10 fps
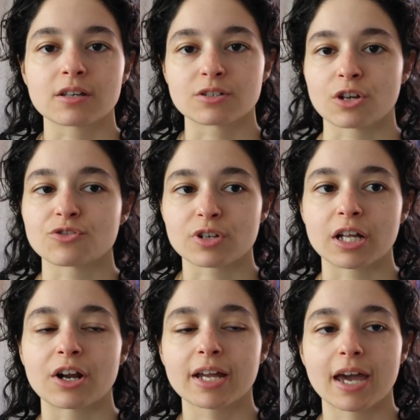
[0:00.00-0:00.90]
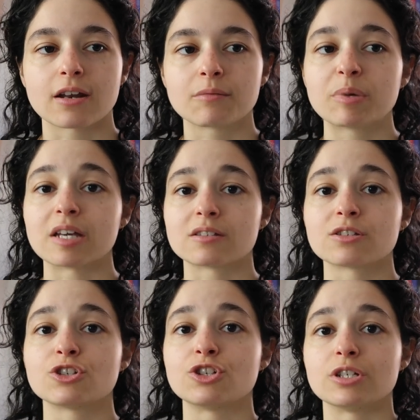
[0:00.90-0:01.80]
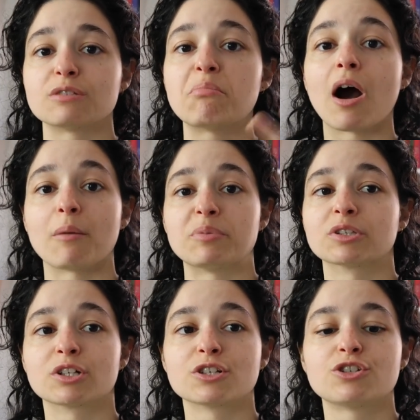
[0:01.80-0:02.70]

Cassandra Clare again because she's popular.